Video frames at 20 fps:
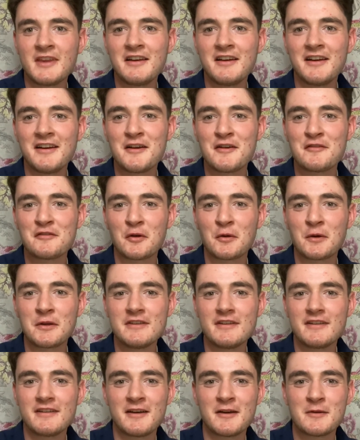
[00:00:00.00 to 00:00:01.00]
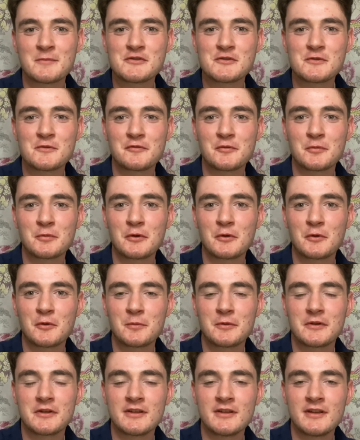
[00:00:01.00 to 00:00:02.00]
Hi everyone, I'm Joe from
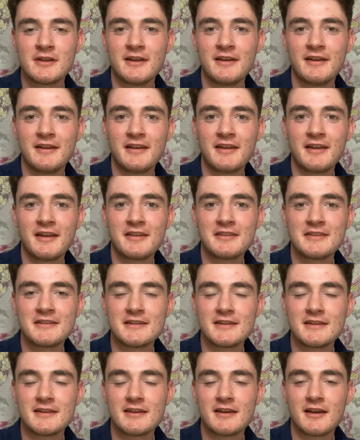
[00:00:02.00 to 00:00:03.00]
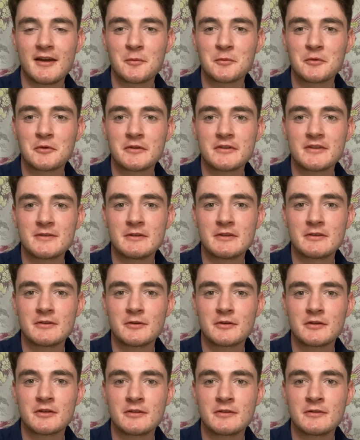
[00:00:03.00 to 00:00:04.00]
Cobry. Today I'm going to be
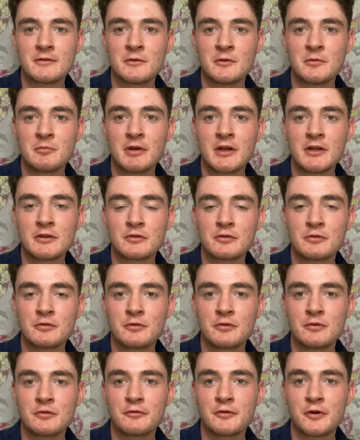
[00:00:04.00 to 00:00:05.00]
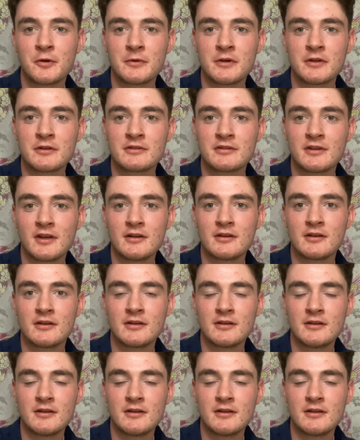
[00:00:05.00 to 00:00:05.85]
talking to Ben Crow from Asana.